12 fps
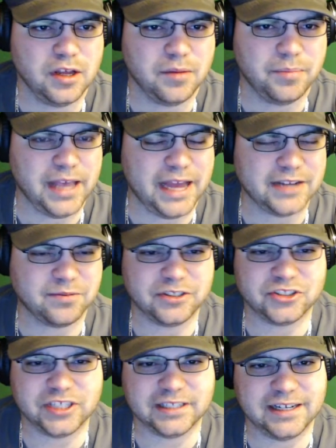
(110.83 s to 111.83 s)
But yeah, I just want
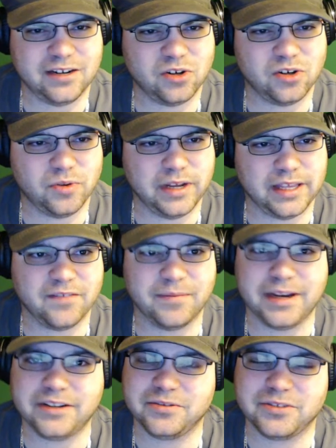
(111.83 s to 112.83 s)
to check that out quick, give
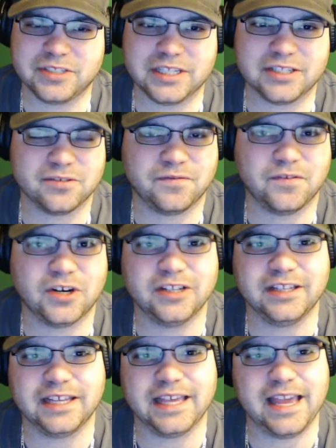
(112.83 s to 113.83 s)
my two cents so far in
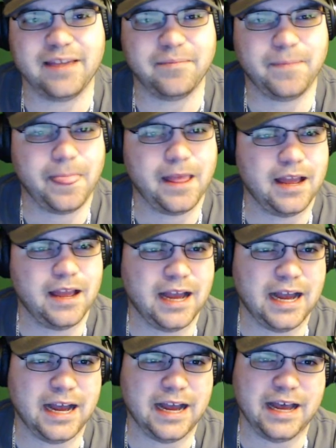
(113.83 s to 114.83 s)
the game.
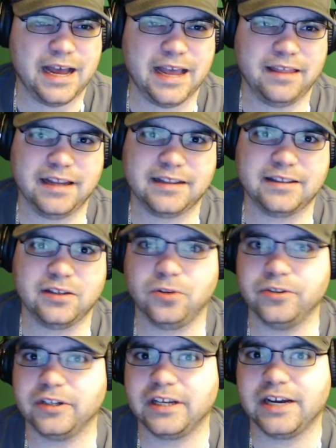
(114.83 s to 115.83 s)
Uh, I like the
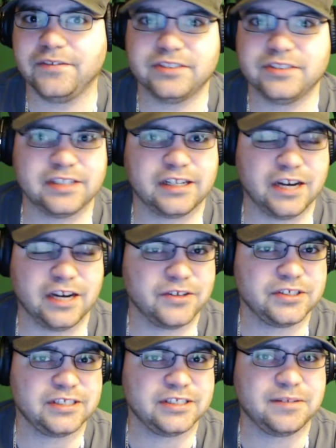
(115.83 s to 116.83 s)
older cover
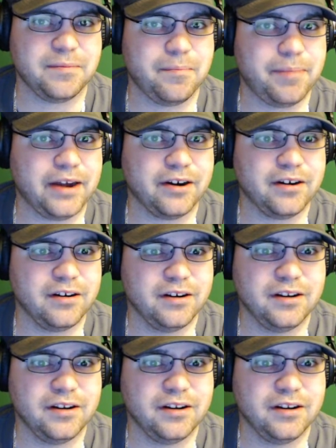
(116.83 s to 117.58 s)
system better.